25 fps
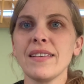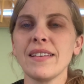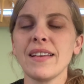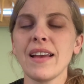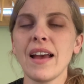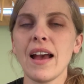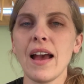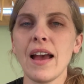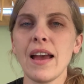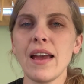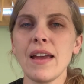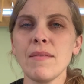
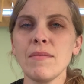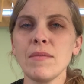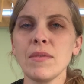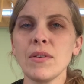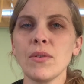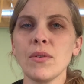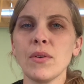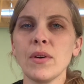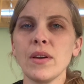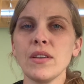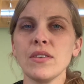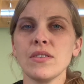I'm
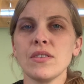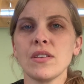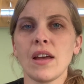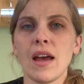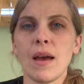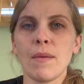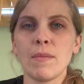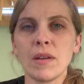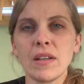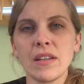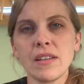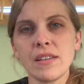going
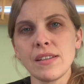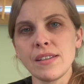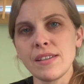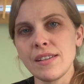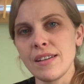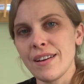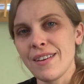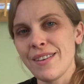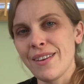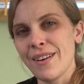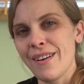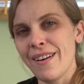to
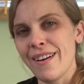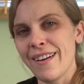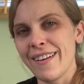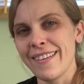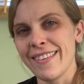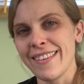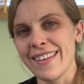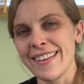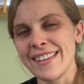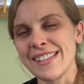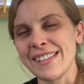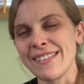steer the
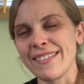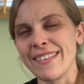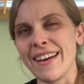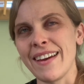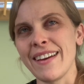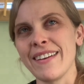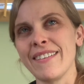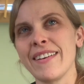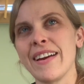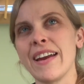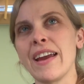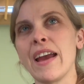car this
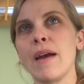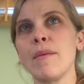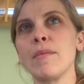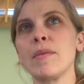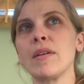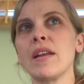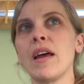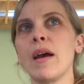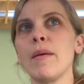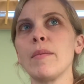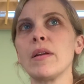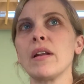way, right? I'm
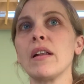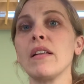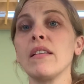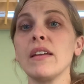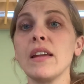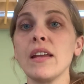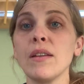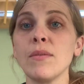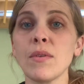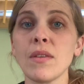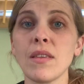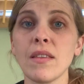going to
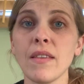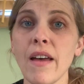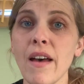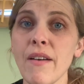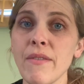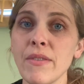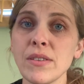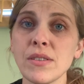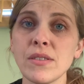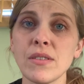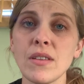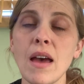lead with
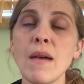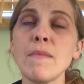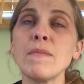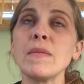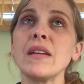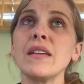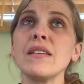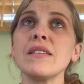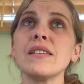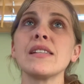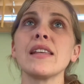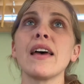love. And so that
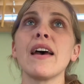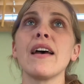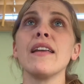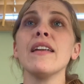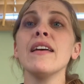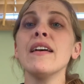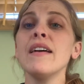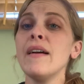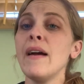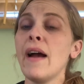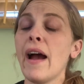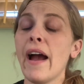means that
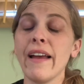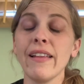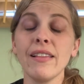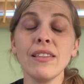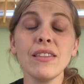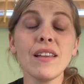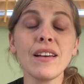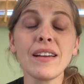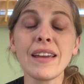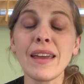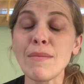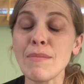I
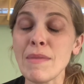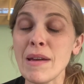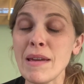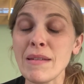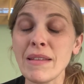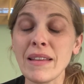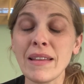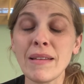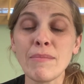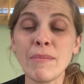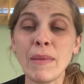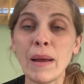look at
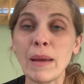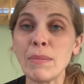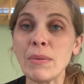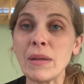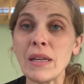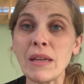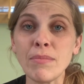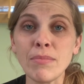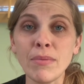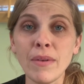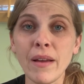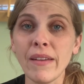my
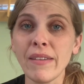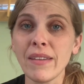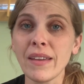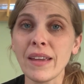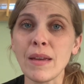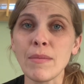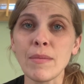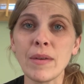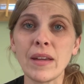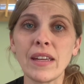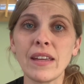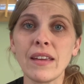people, I
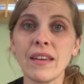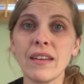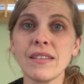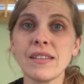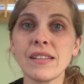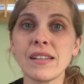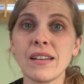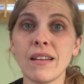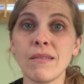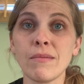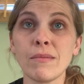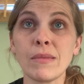look at my
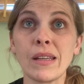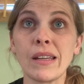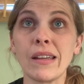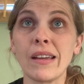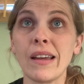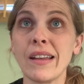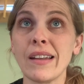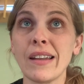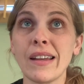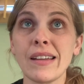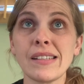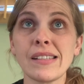kids,
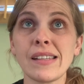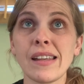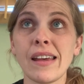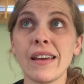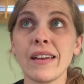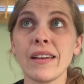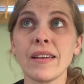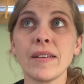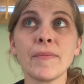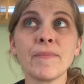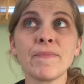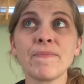and I
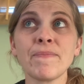say,